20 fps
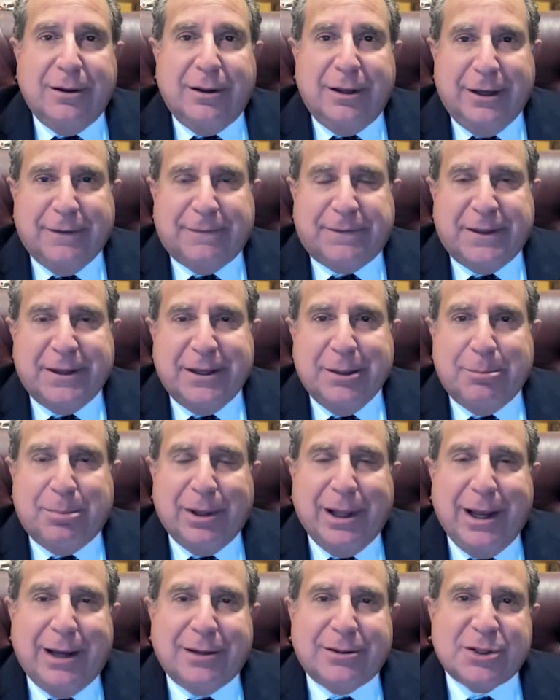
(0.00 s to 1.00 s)
If the
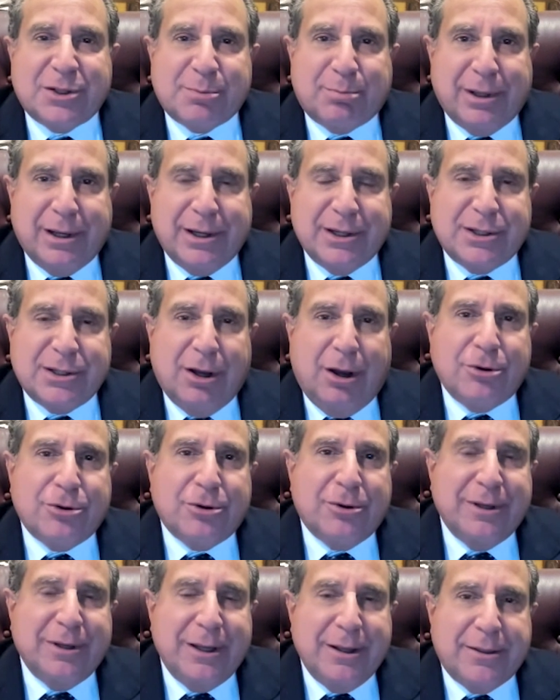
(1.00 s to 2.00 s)
implant is placed
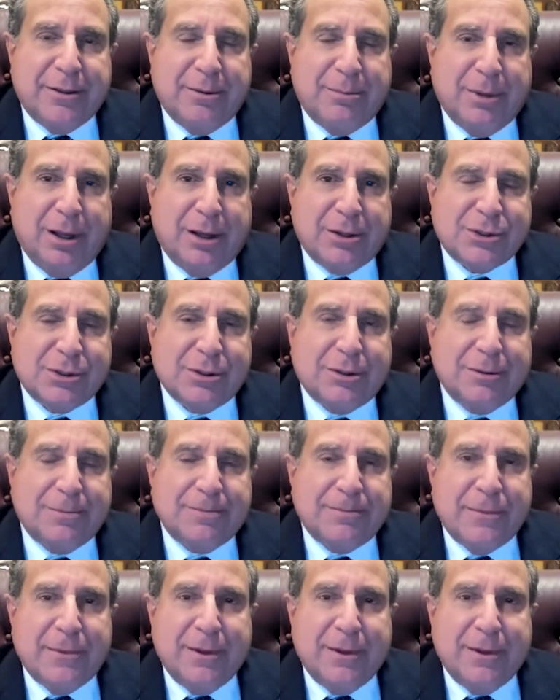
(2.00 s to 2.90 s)
underneath the muscle,